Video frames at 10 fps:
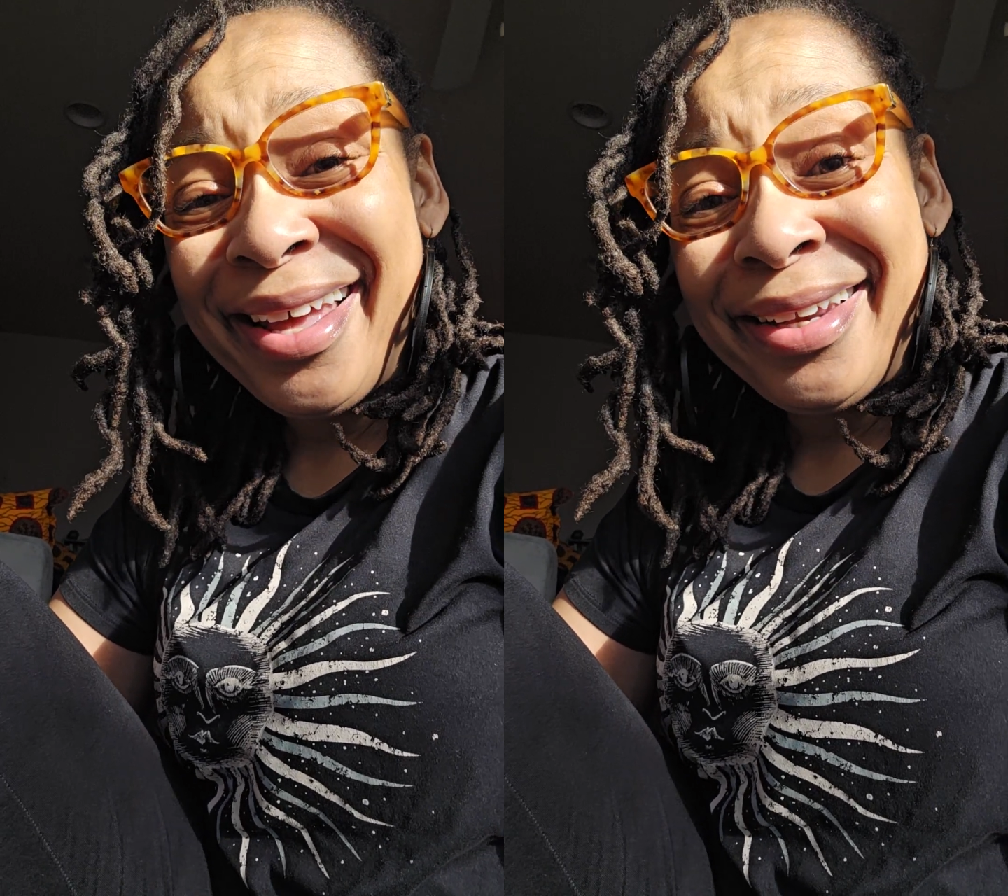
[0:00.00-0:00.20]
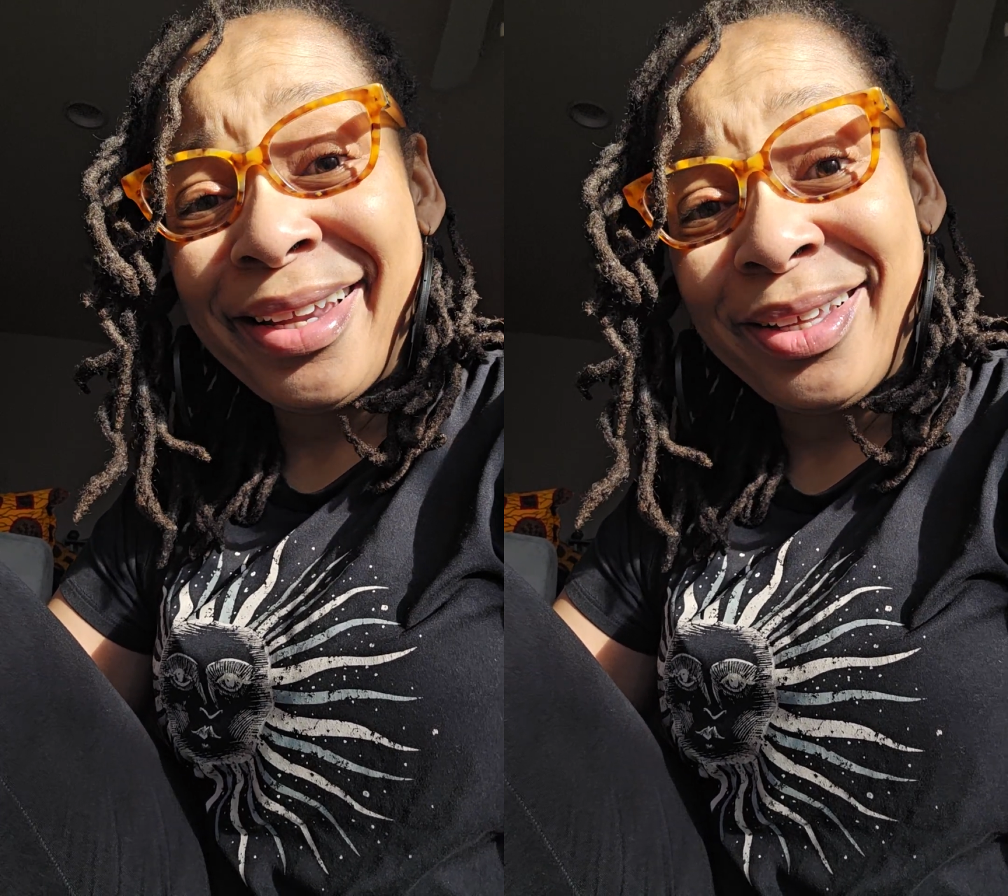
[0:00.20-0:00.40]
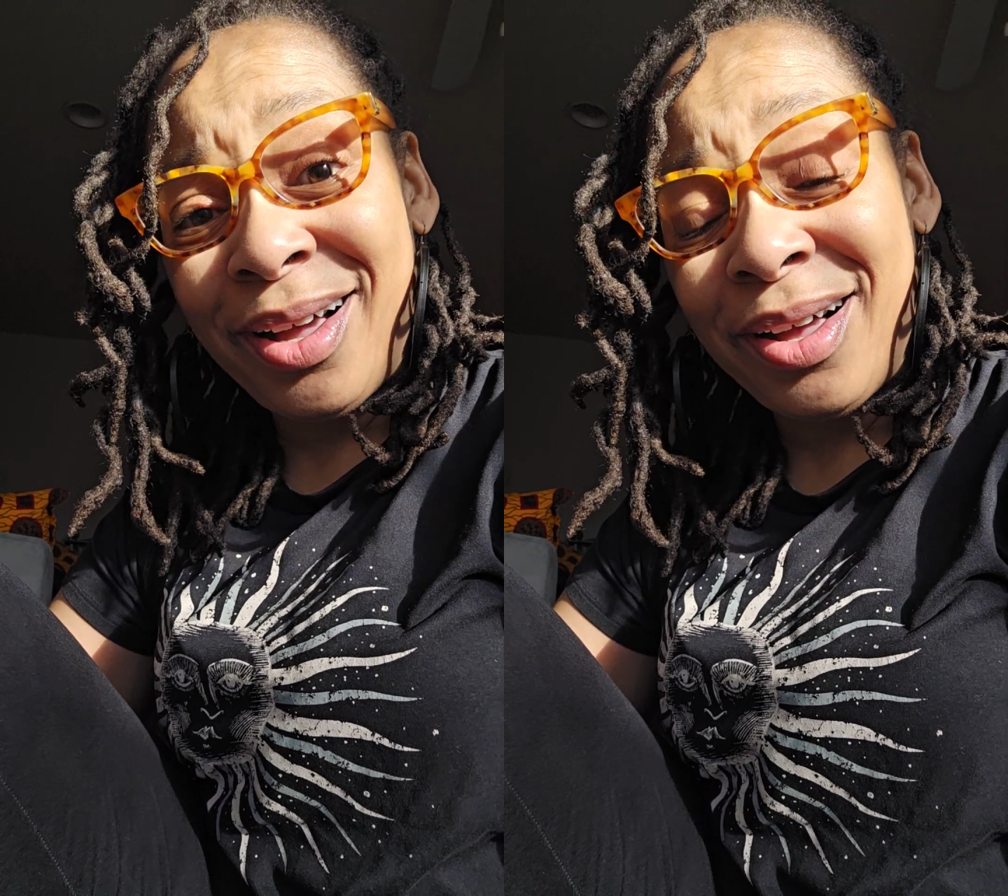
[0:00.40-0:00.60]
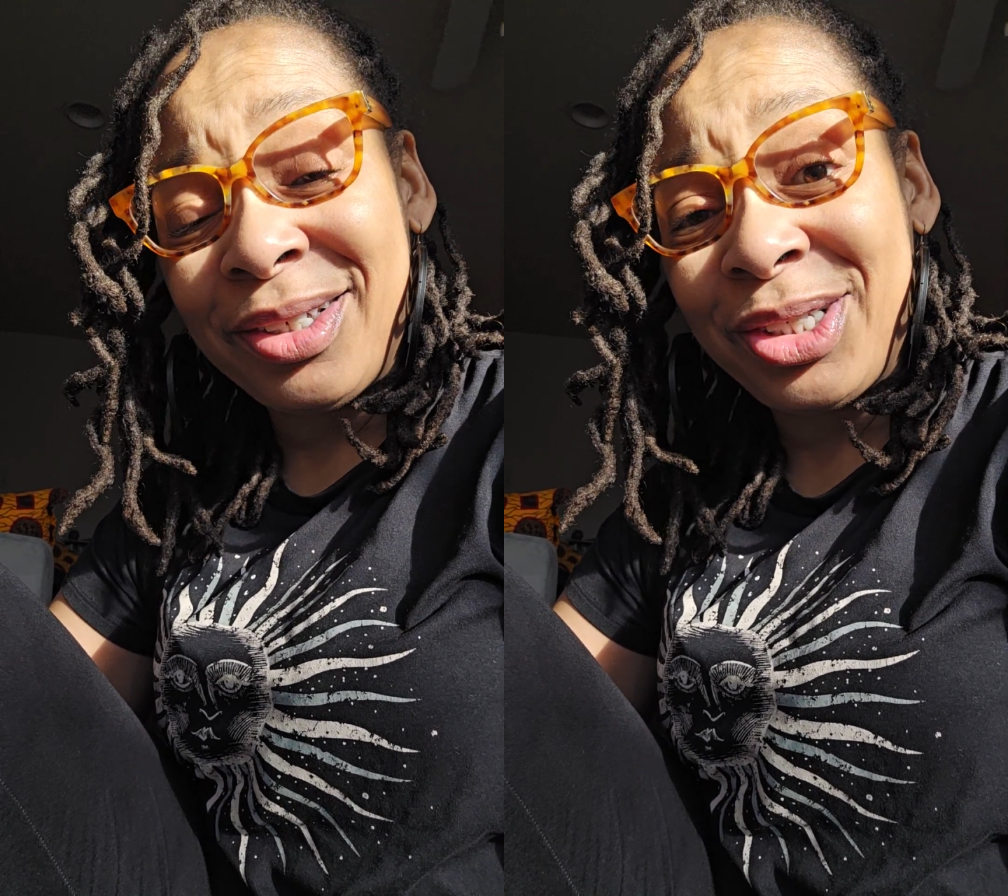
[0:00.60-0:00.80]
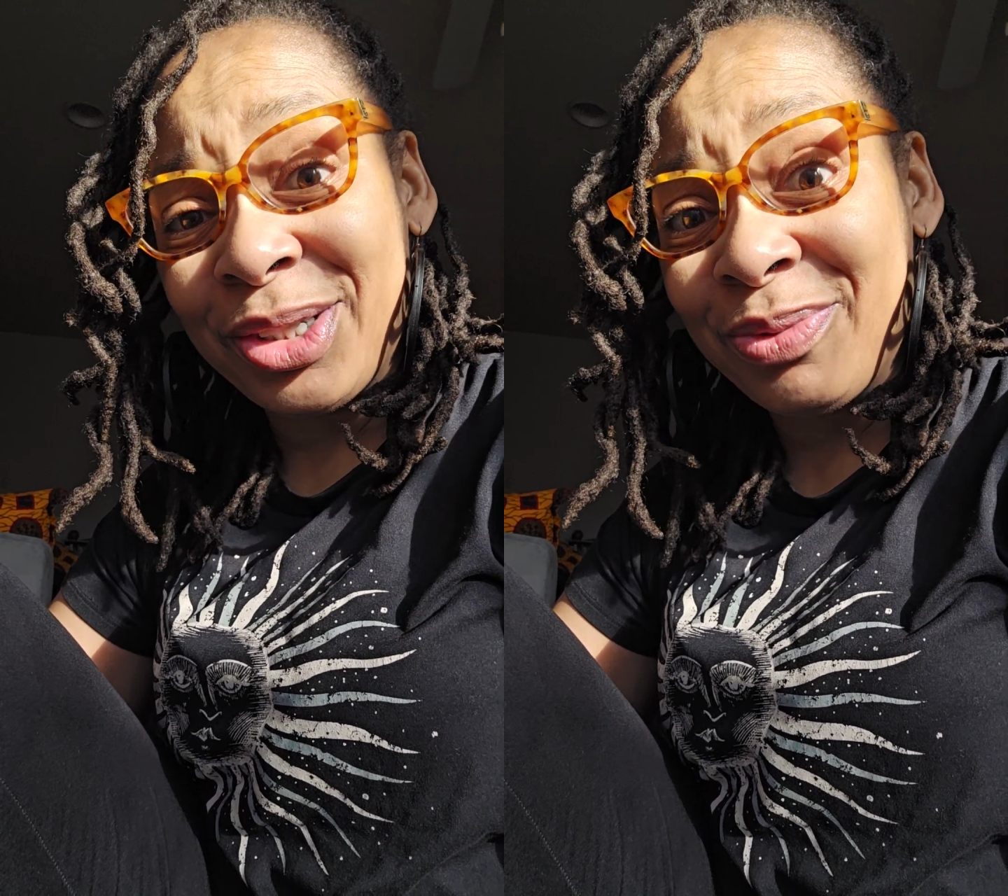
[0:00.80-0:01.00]
Now, y'all
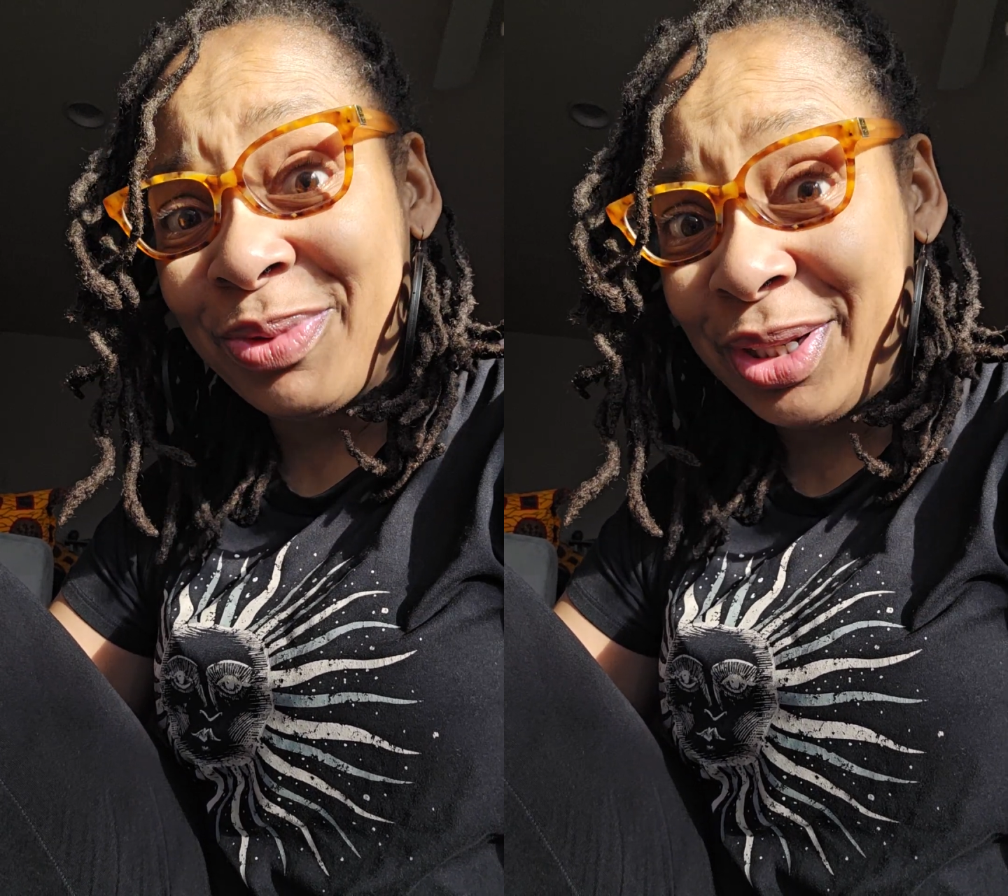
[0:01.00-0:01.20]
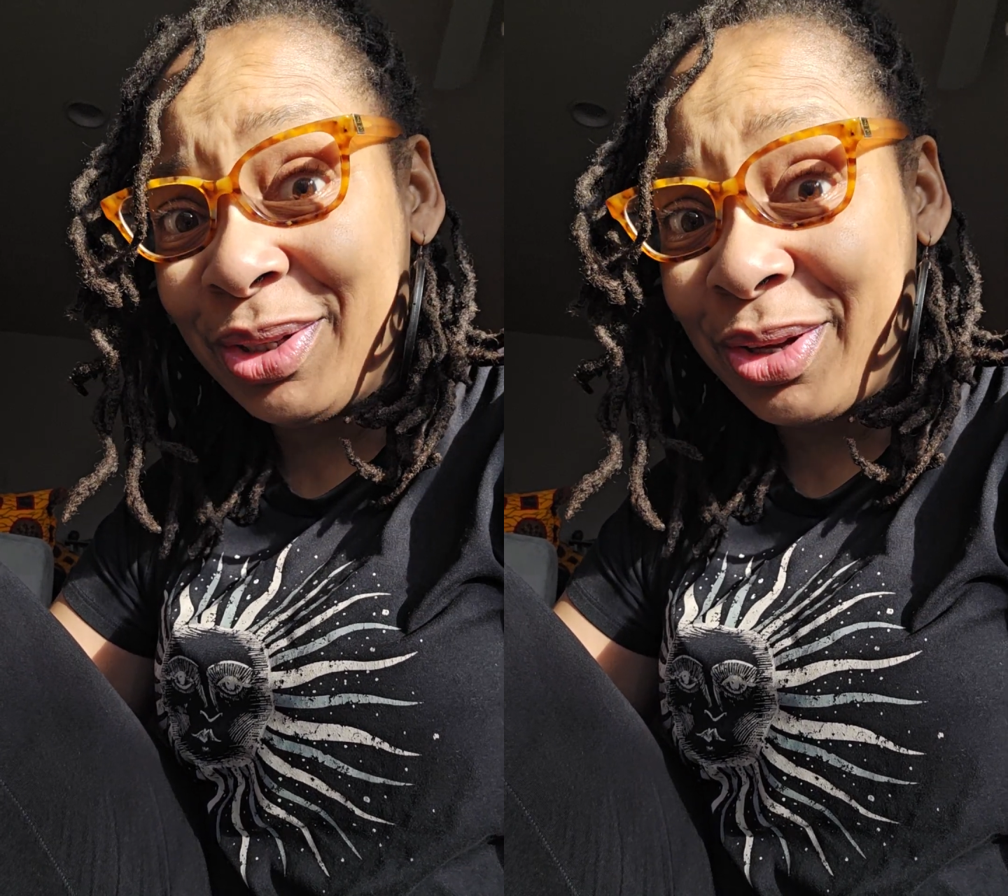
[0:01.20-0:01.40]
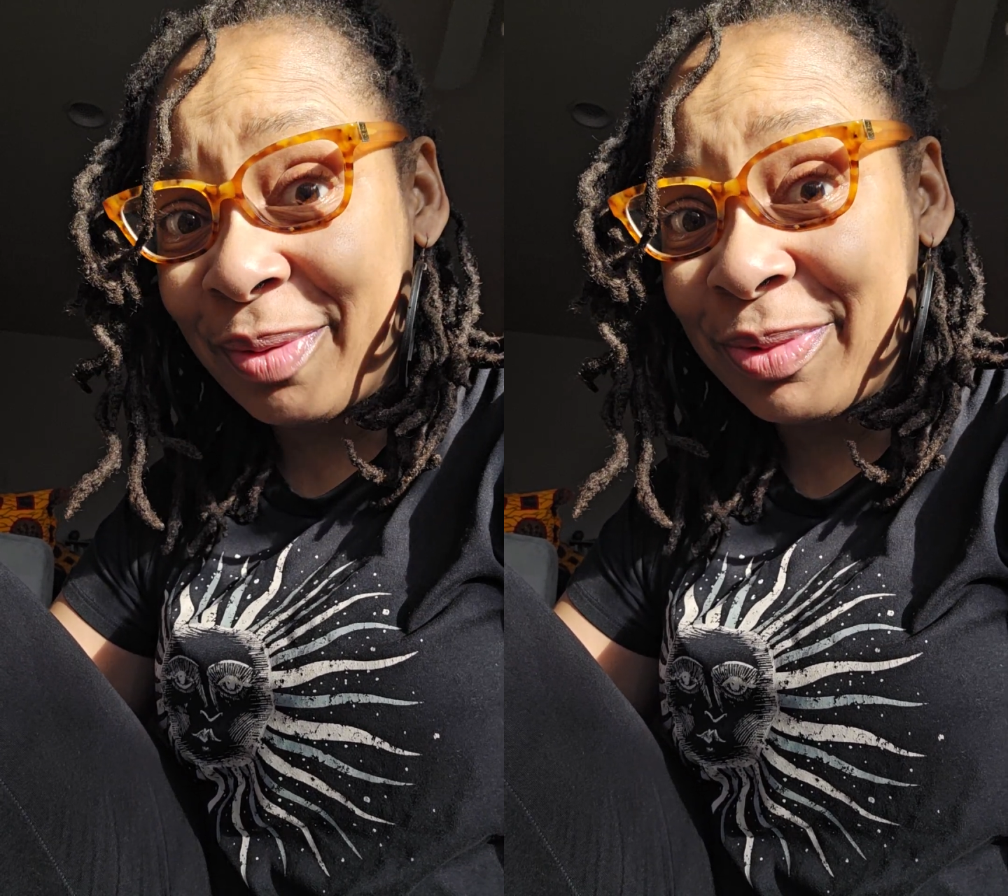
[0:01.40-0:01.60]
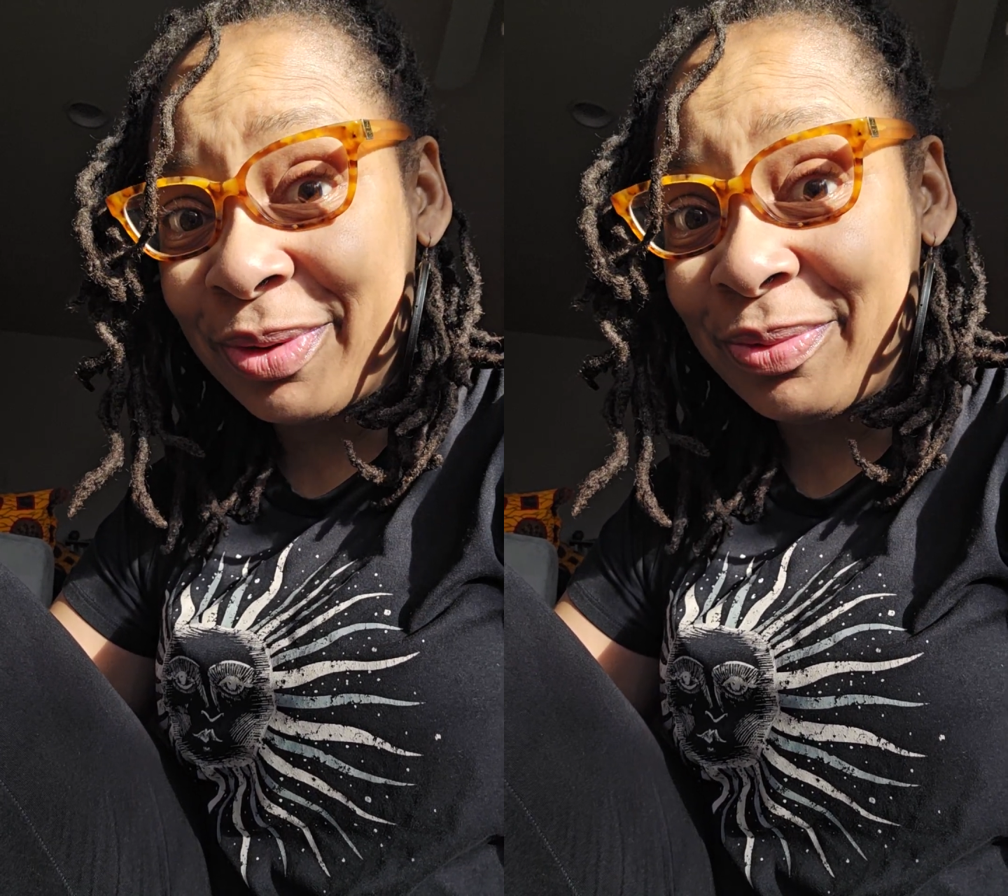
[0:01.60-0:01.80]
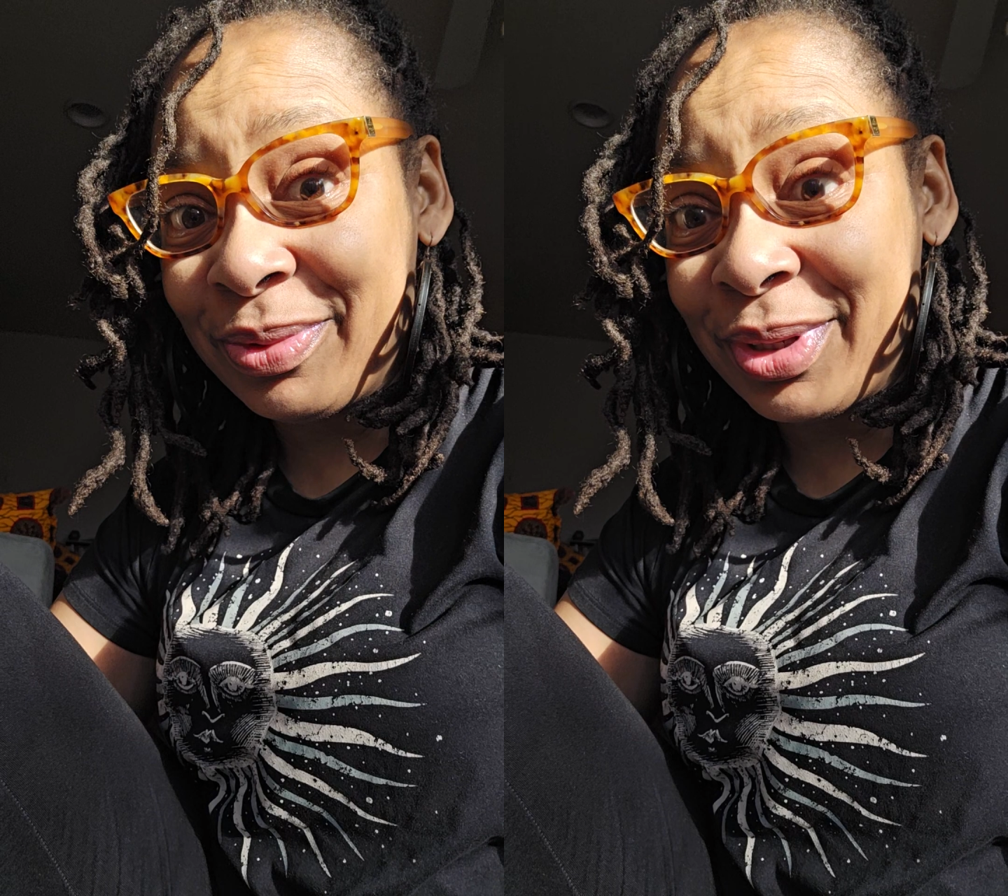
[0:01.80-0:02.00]
should really look up
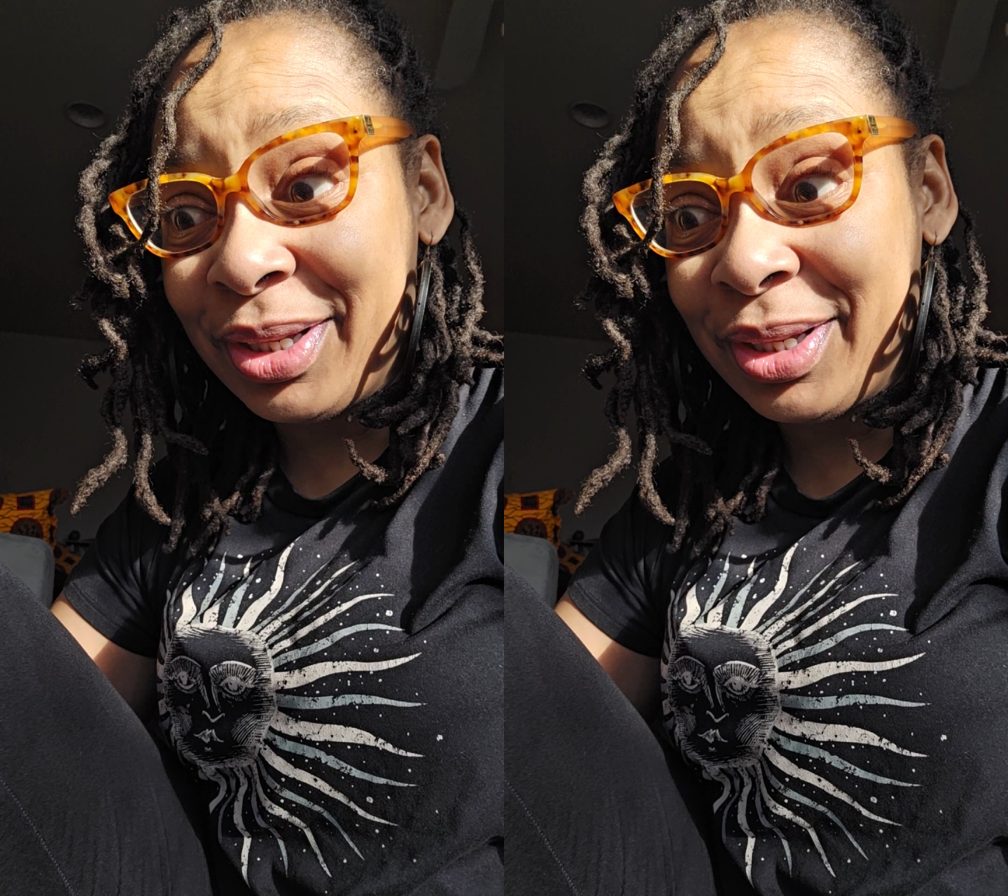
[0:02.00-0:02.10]
the